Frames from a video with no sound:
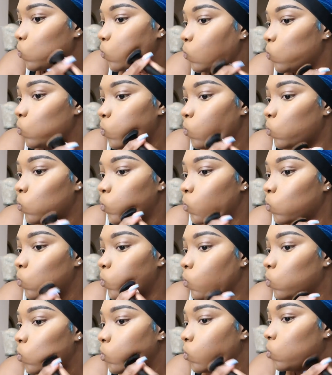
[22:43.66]

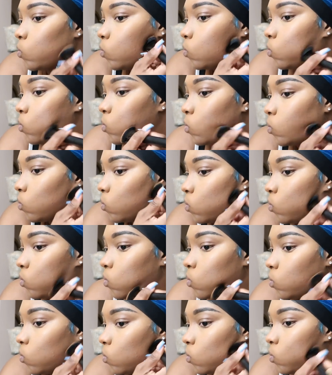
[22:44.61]

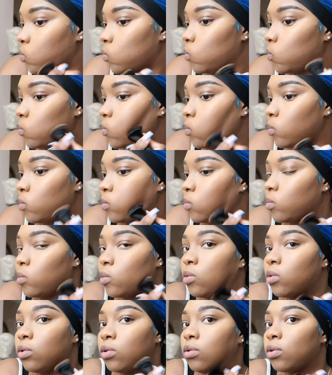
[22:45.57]

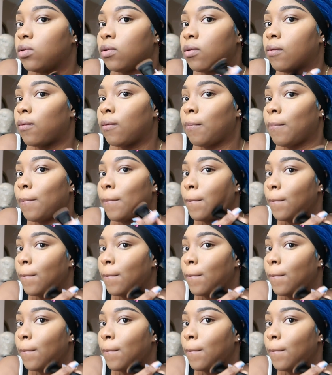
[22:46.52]
(silence)